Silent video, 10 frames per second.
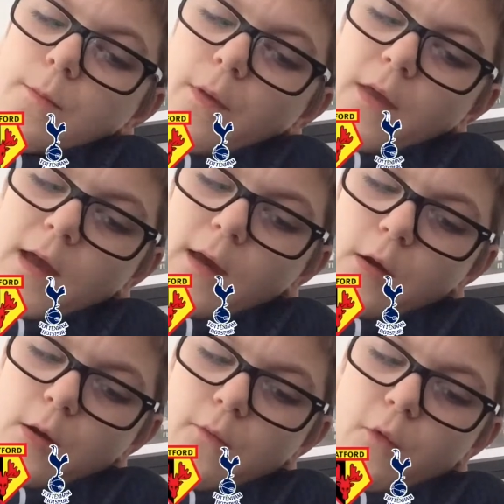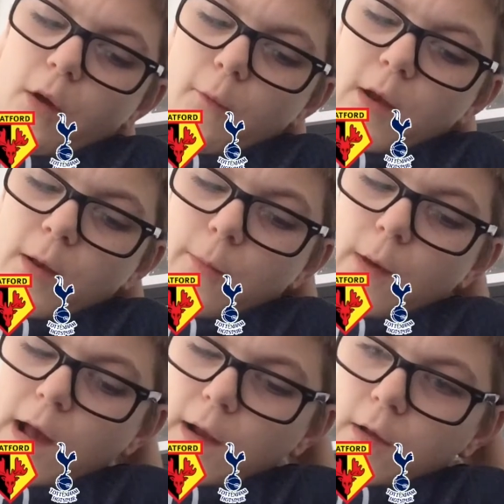yeah, right wing
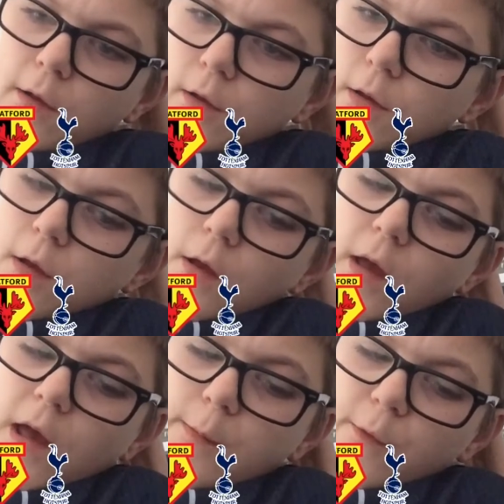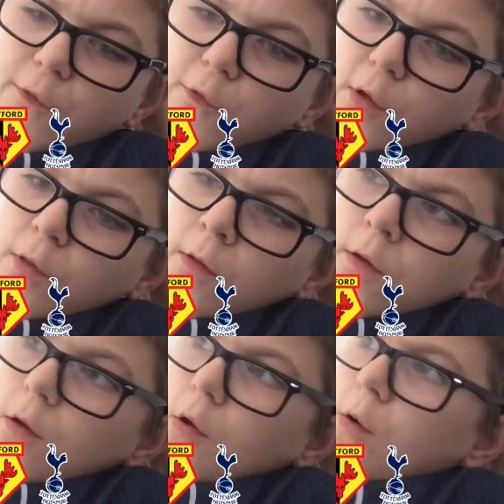back, Emerson.
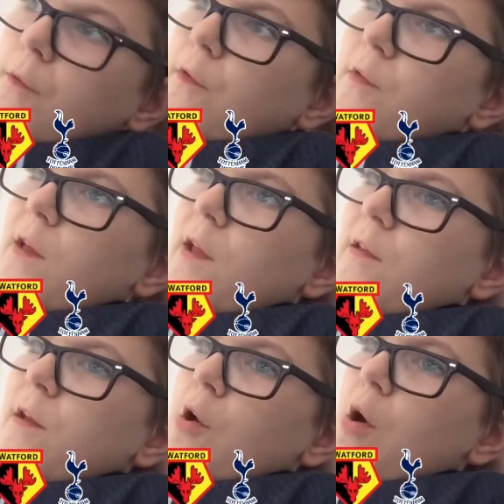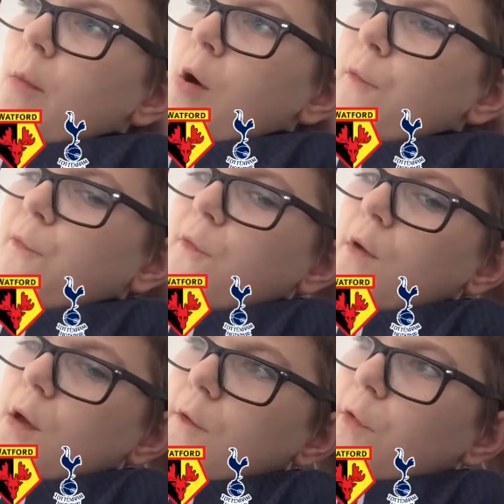Obviously, he did come off
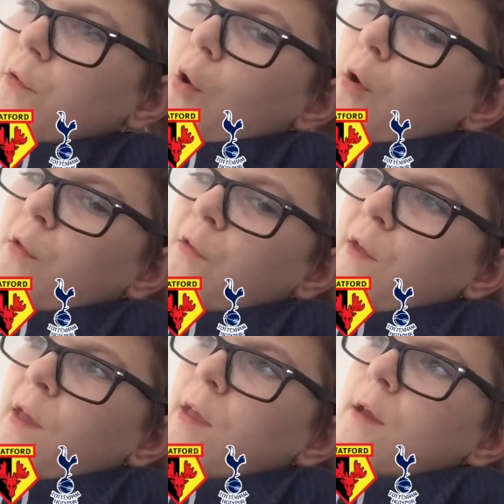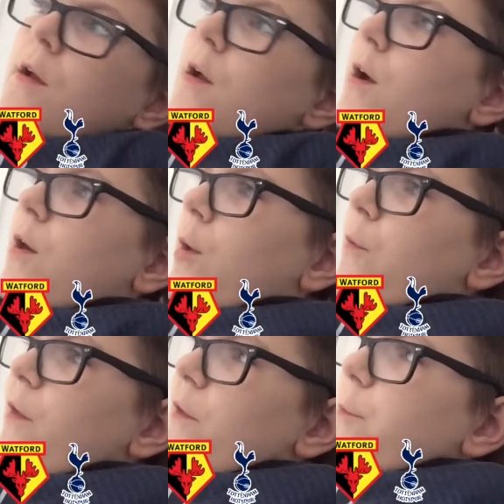for Doherty. And
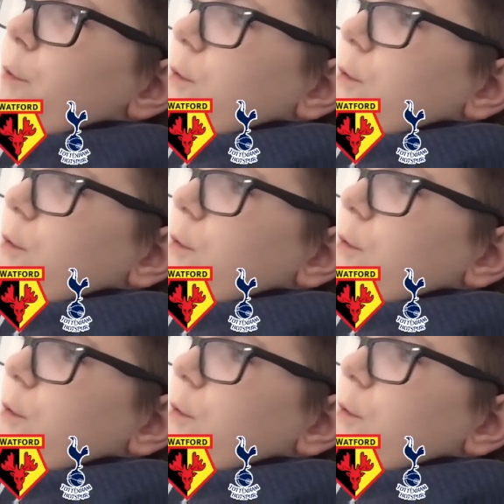obviously